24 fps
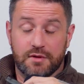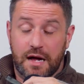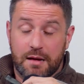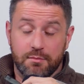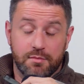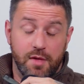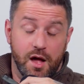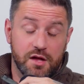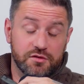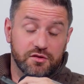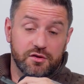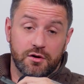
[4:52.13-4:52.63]
I'm
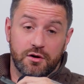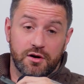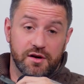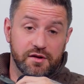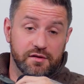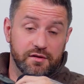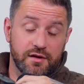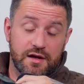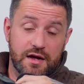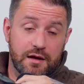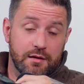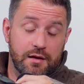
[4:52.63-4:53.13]
not sorry.
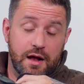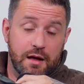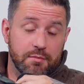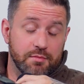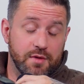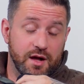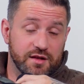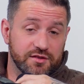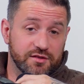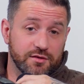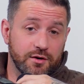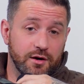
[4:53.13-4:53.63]
I'm
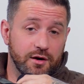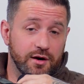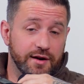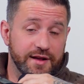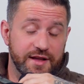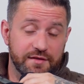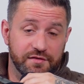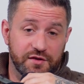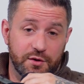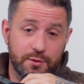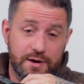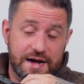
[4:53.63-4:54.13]
not sorry.
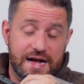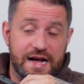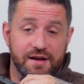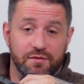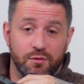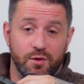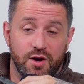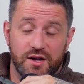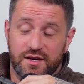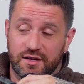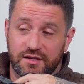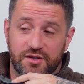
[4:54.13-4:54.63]
If you have
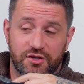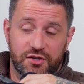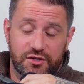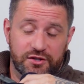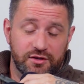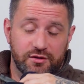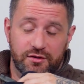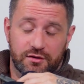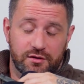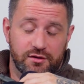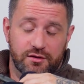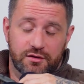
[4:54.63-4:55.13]
one,
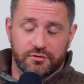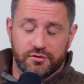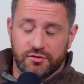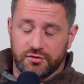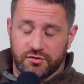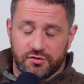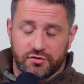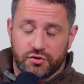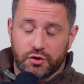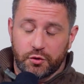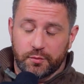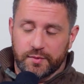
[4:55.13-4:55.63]
you're
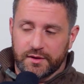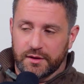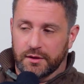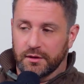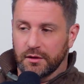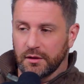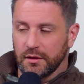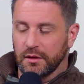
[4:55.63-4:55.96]
stupid.